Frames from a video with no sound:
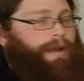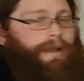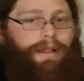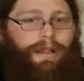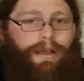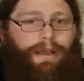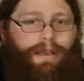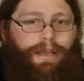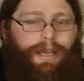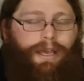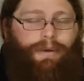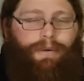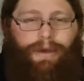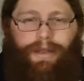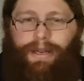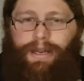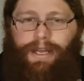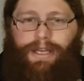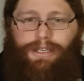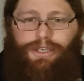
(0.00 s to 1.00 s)
Okay,
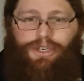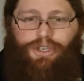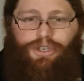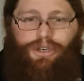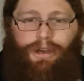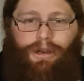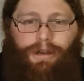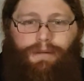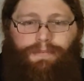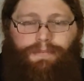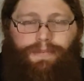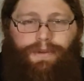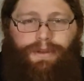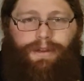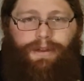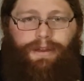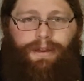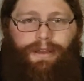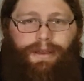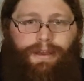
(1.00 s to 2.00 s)
an Etsy shop
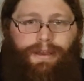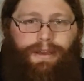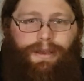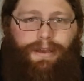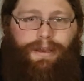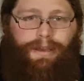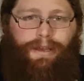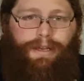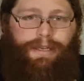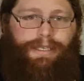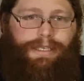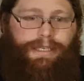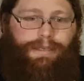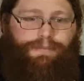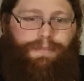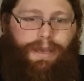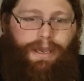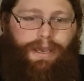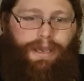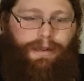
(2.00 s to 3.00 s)
in
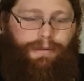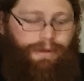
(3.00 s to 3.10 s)
Spain,